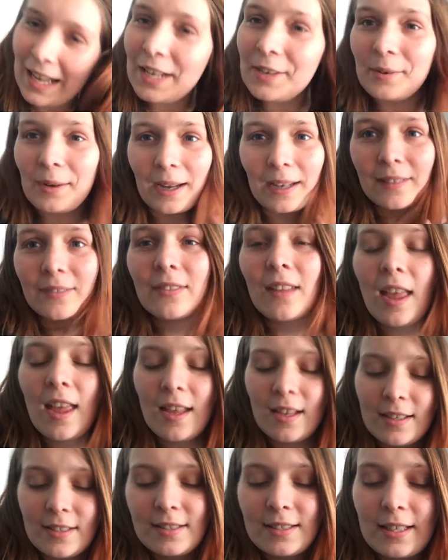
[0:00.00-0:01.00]
Anyway,
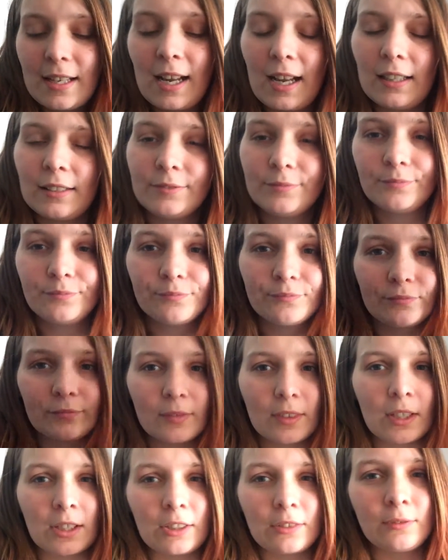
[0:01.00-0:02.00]
so yeah,
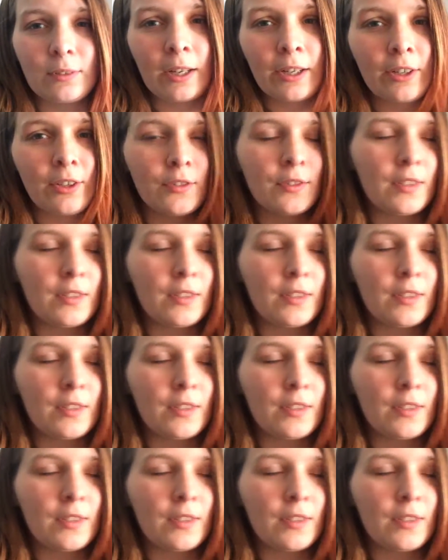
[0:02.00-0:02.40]
gonna write